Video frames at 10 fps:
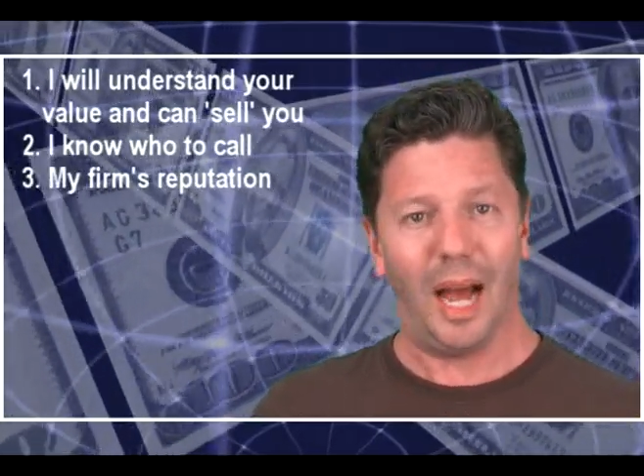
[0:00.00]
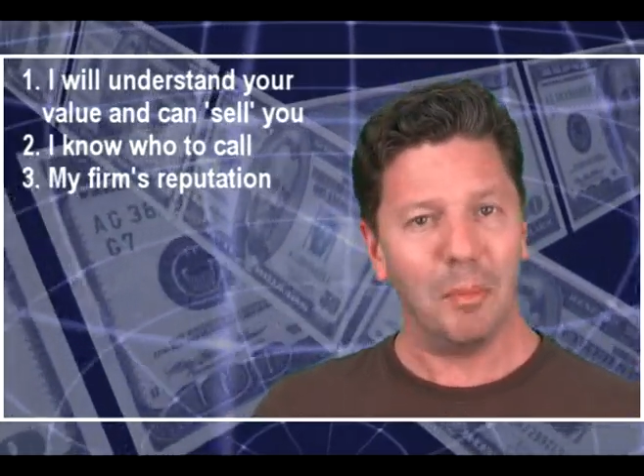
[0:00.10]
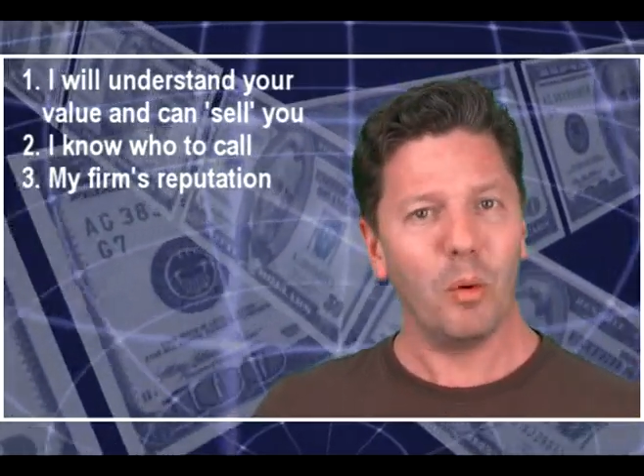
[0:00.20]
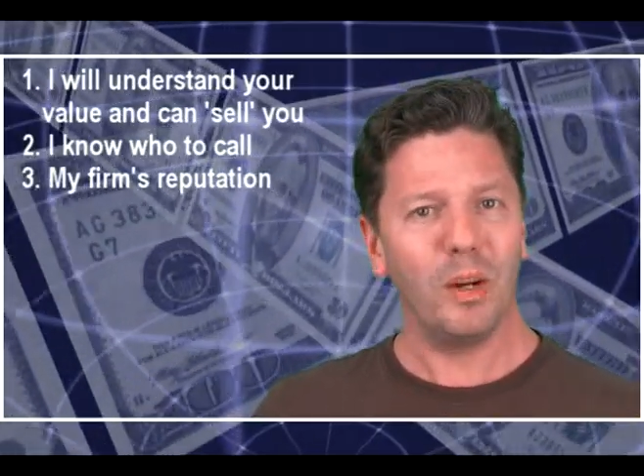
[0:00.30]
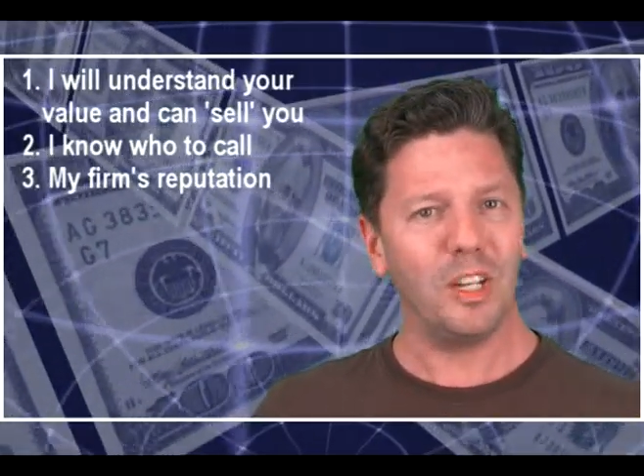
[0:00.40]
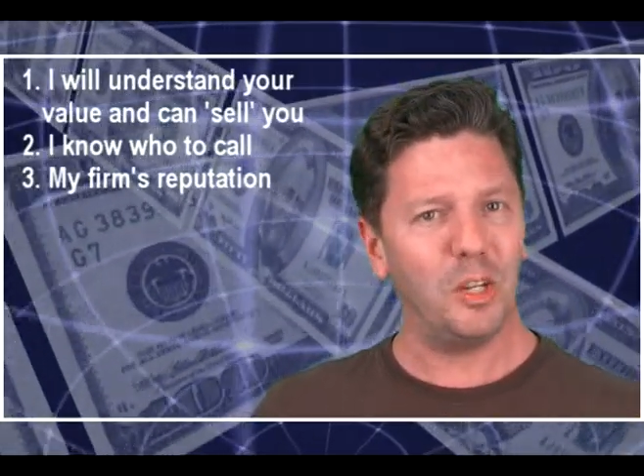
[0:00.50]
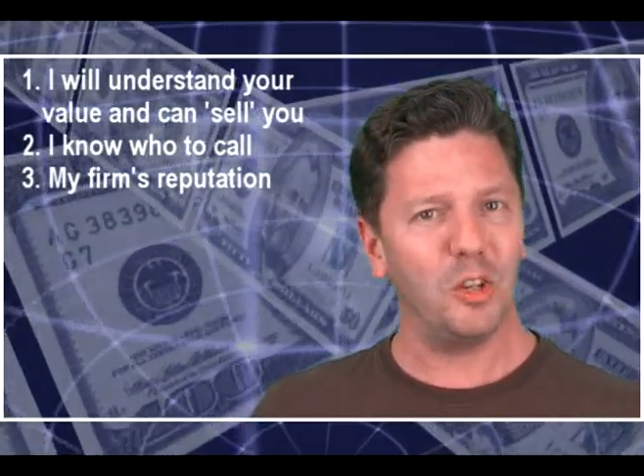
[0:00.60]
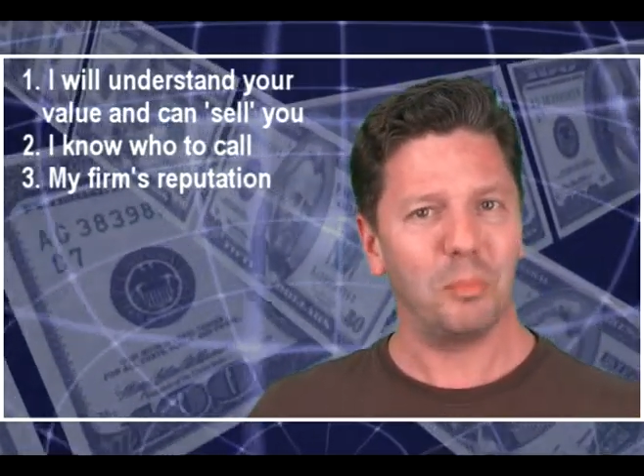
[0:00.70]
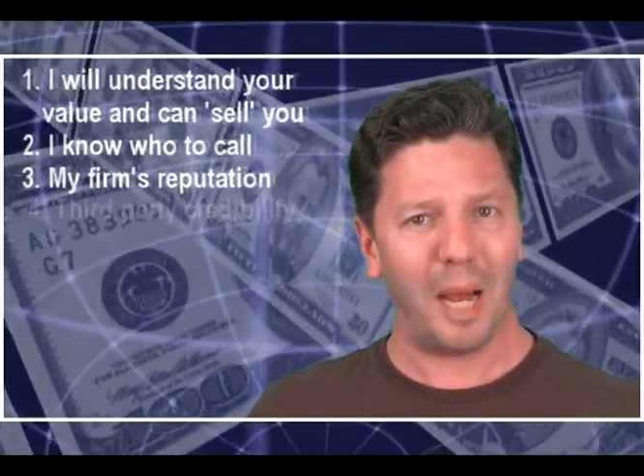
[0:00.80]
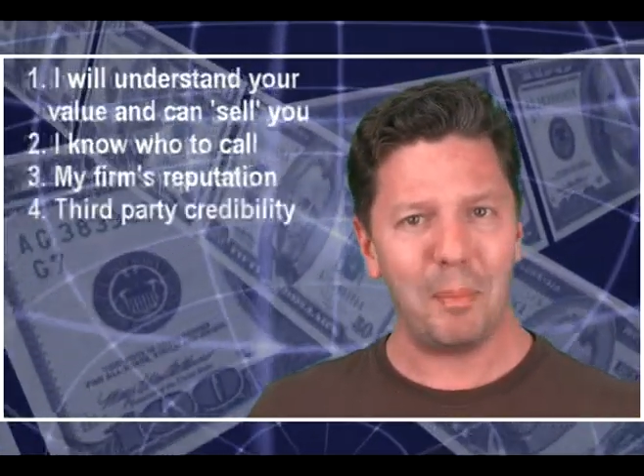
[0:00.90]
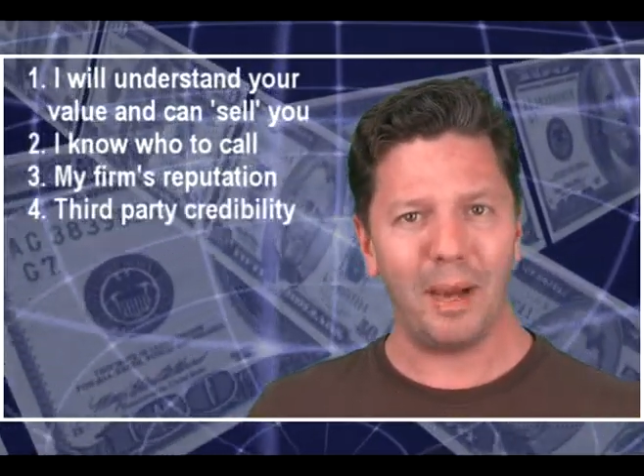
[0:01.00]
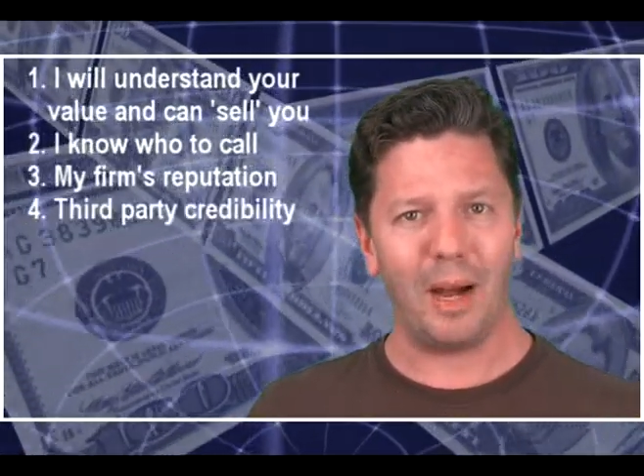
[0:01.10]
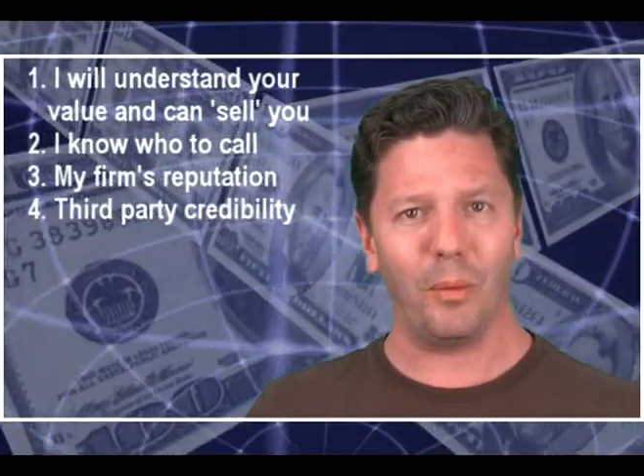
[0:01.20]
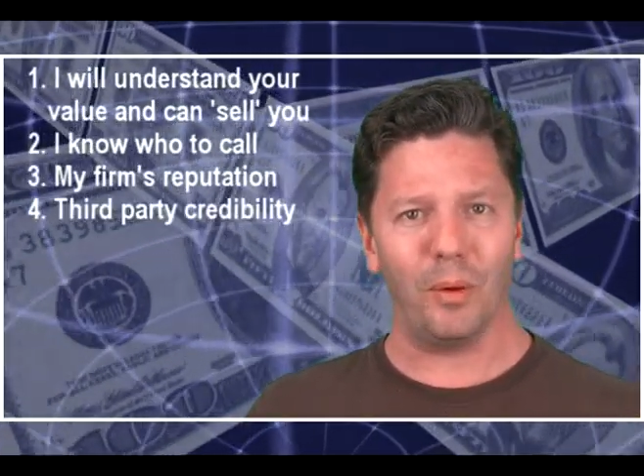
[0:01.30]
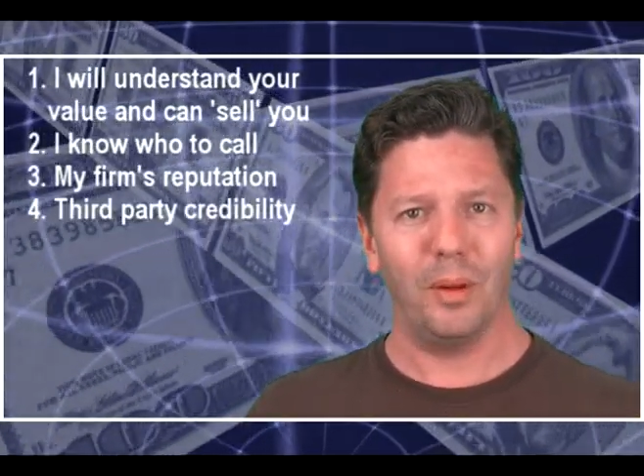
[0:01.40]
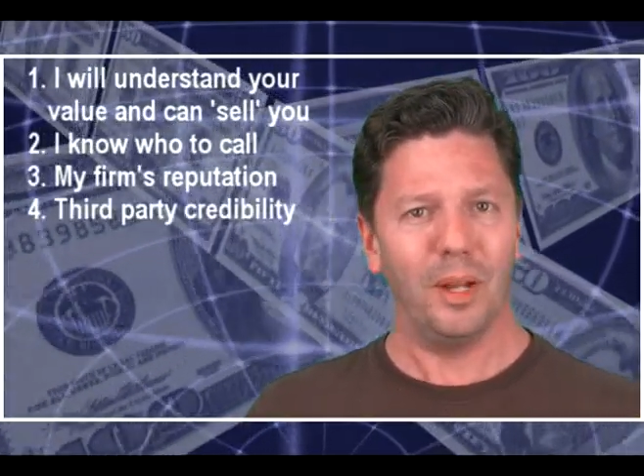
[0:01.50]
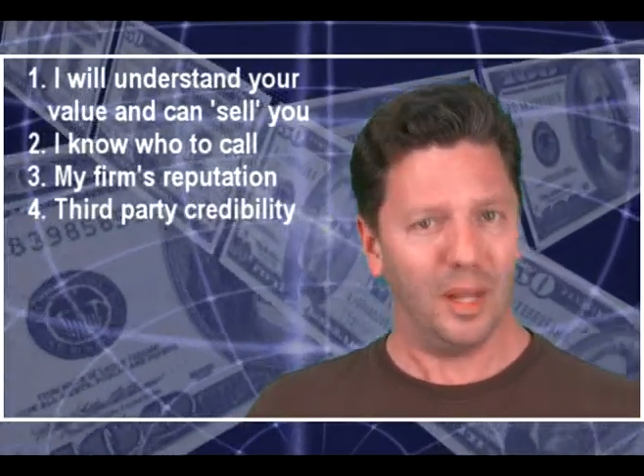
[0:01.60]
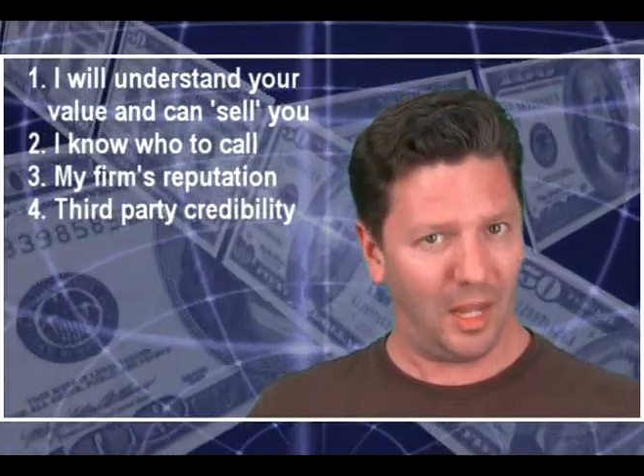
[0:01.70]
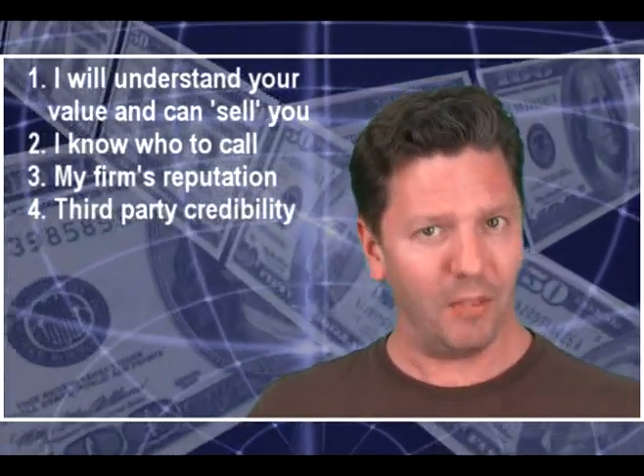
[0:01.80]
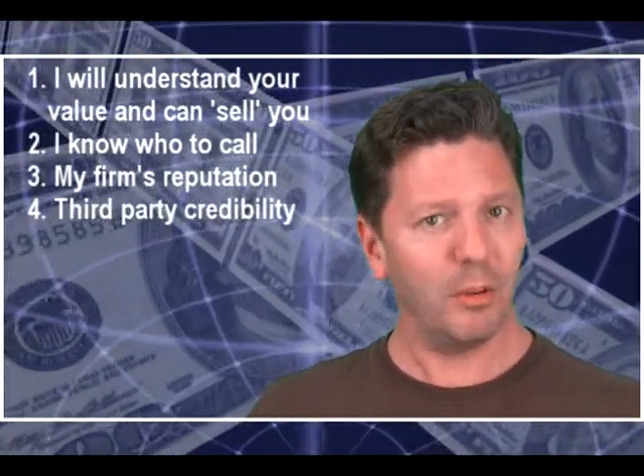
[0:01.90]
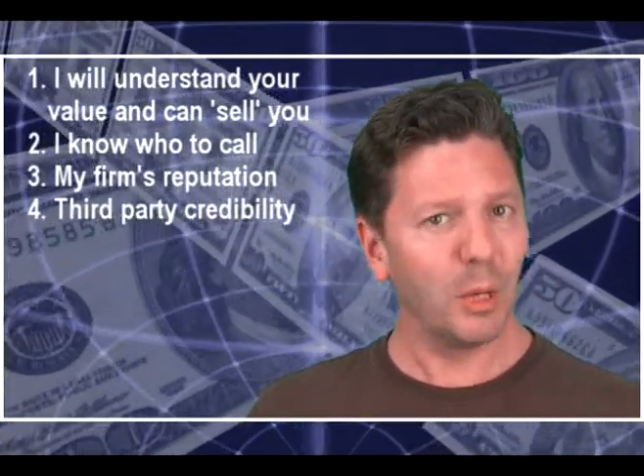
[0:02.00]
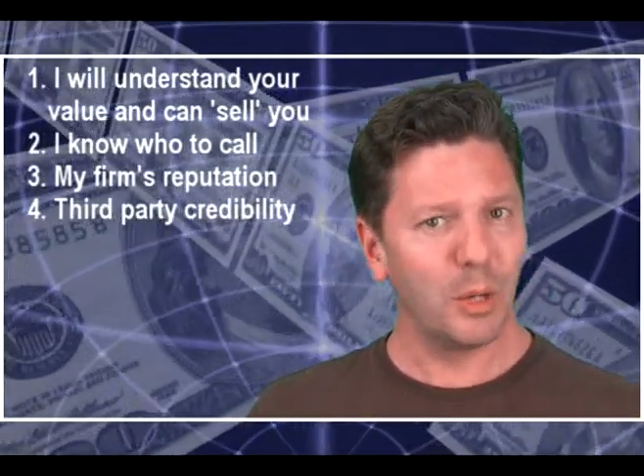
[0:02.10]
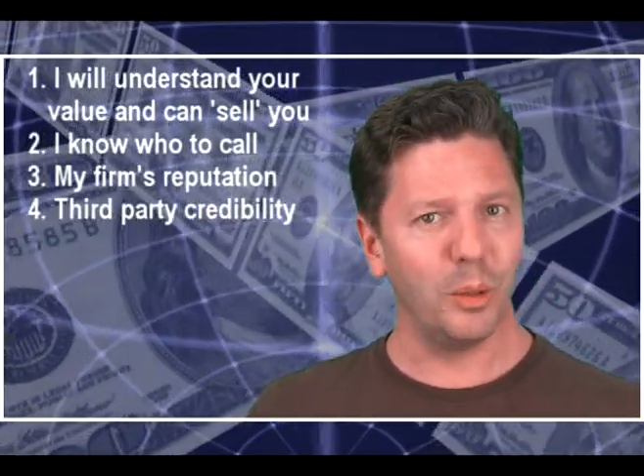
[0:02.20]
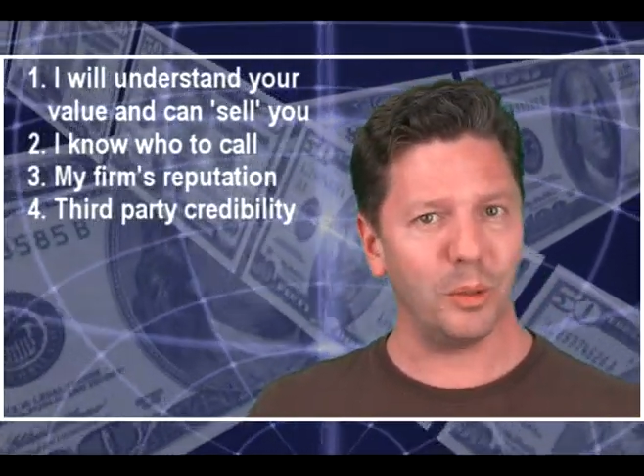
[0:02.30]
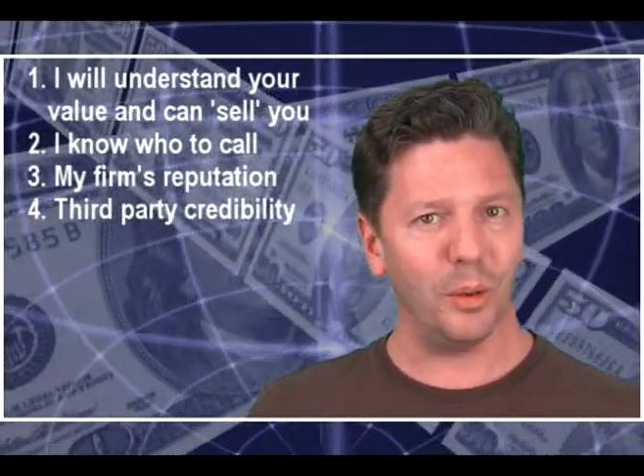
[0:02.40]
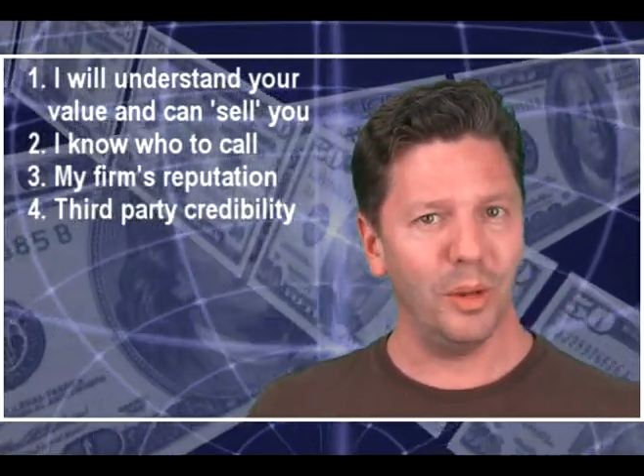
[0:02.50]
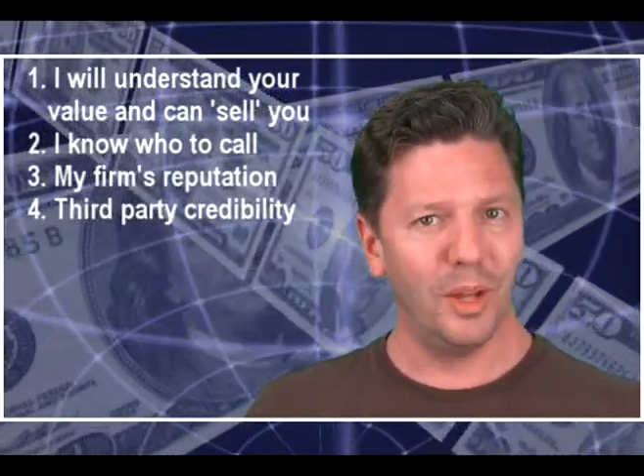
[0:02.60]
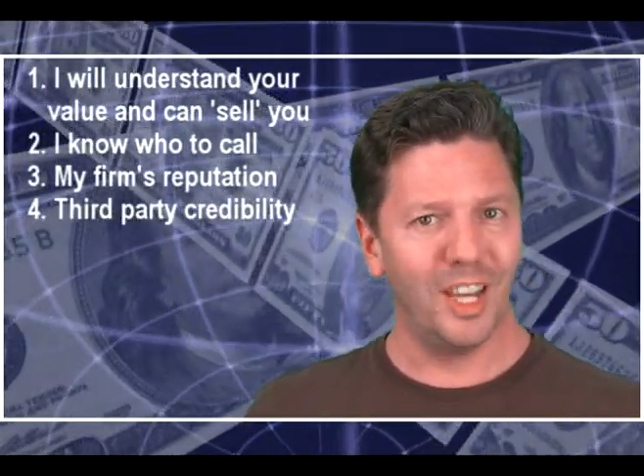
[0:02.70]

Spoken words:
I'm going to use my power of a recruiter